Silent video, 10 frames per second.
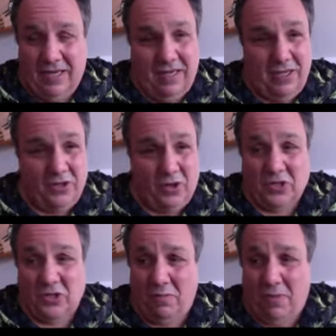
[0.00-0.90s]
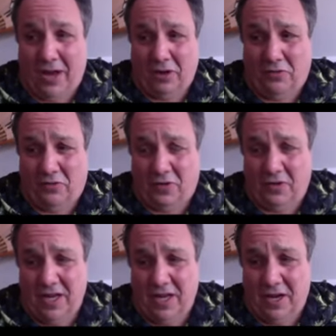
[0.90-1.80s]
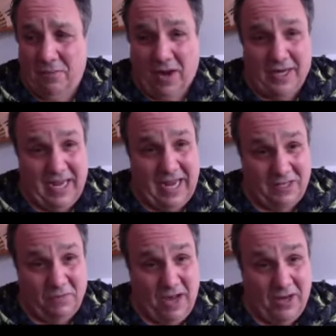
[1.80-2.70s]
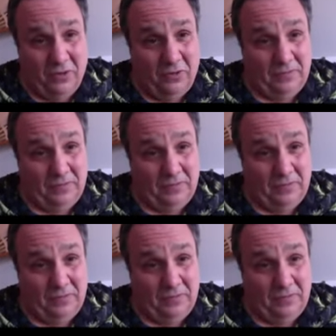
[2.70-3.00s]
He's also a model for the podcast model.